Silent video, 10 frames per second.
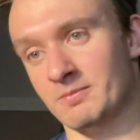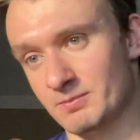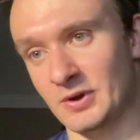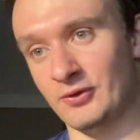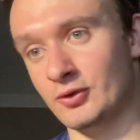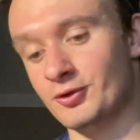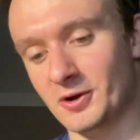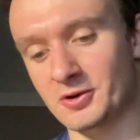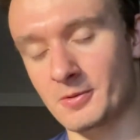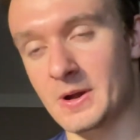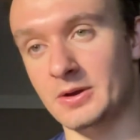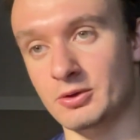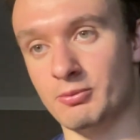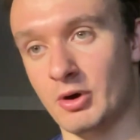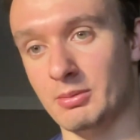if you trained right, you
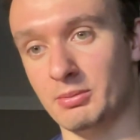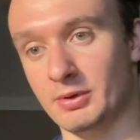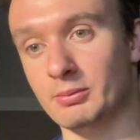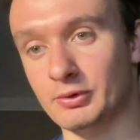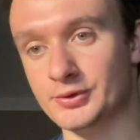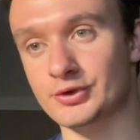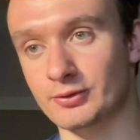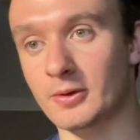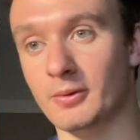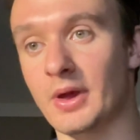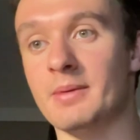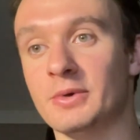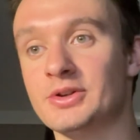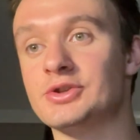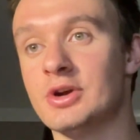probably won't struggle that
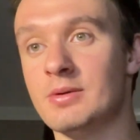much.